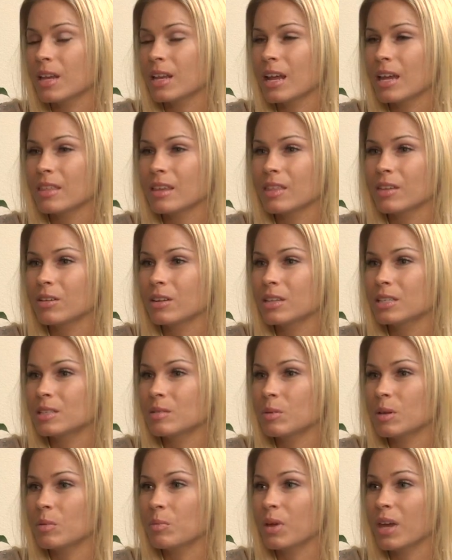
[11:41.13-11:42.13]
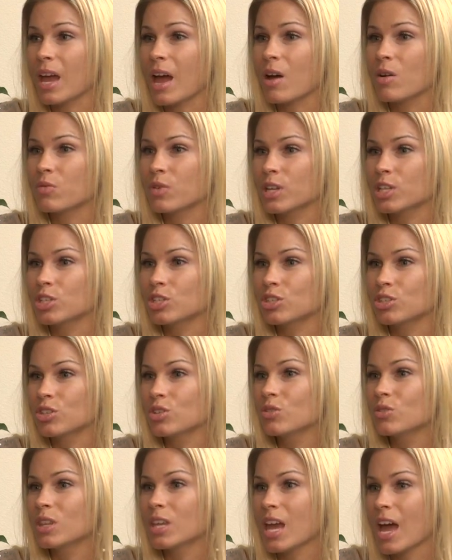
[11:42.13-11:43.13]
And I think there needs to be a big outreach
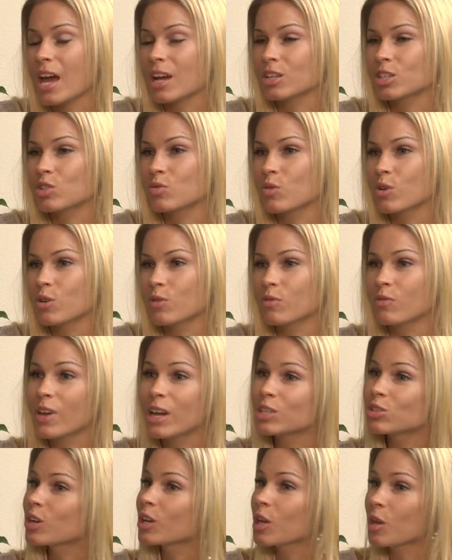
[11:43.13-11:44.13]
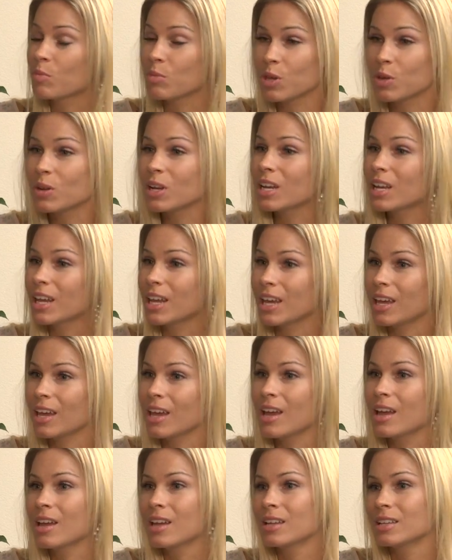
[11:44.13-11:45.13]
to the actual veteran community
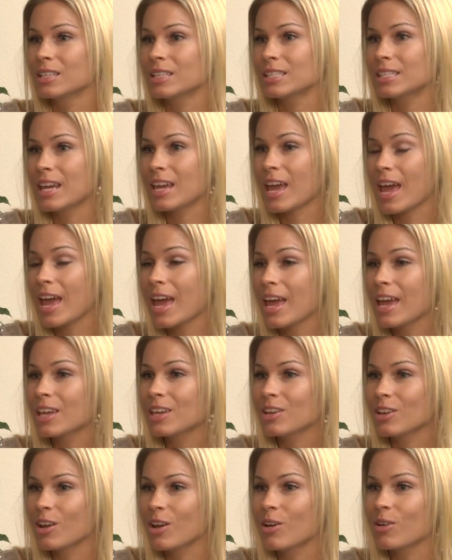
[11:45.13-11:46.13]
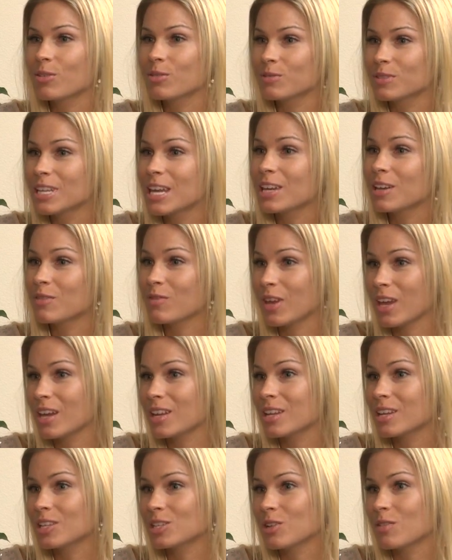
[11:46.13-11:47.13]
to say, hey, take
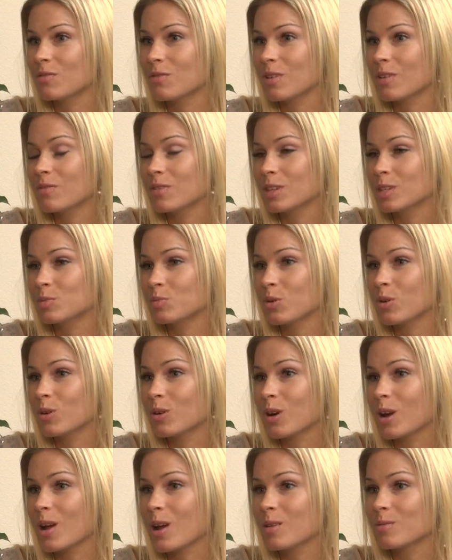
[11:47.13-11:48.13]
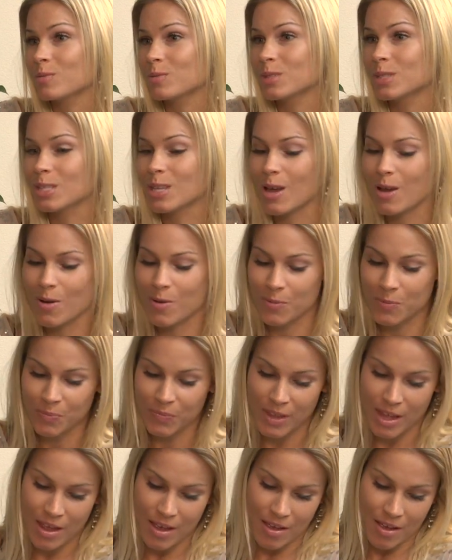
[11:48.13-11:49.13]
advantage of these programs. So
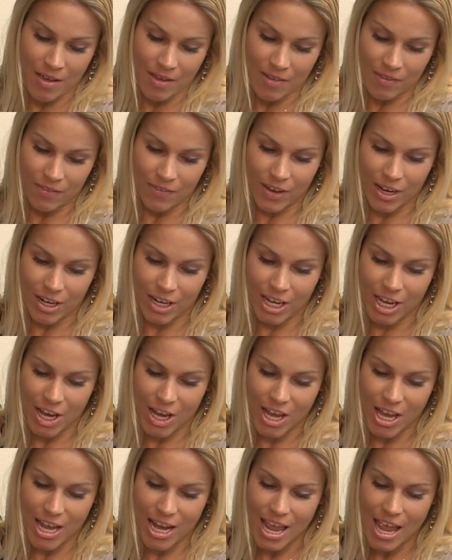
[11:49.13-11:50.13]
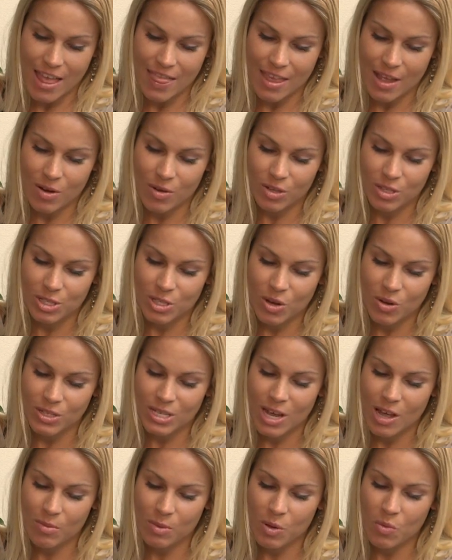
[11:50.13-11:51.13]
very good. And then, so
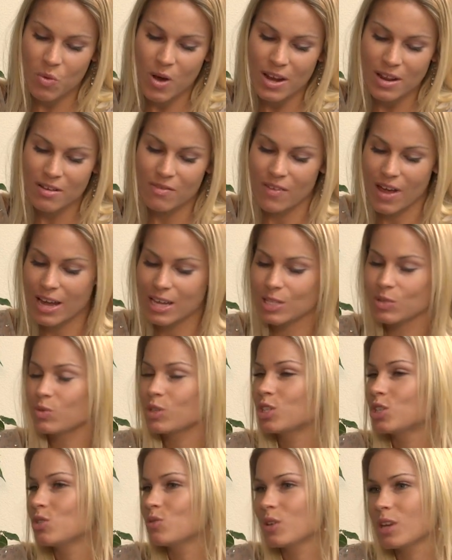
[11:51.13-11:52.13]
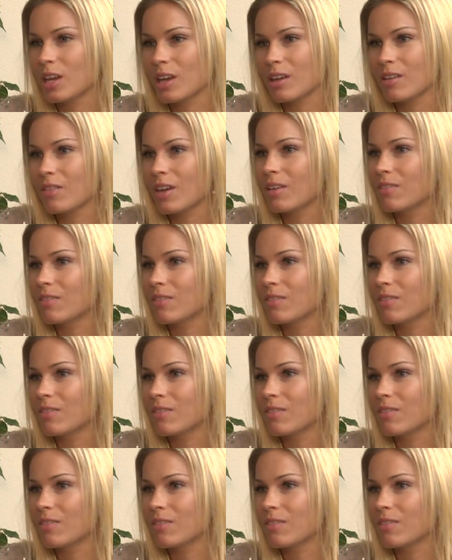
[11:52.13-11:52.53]
tell me, what advice would you give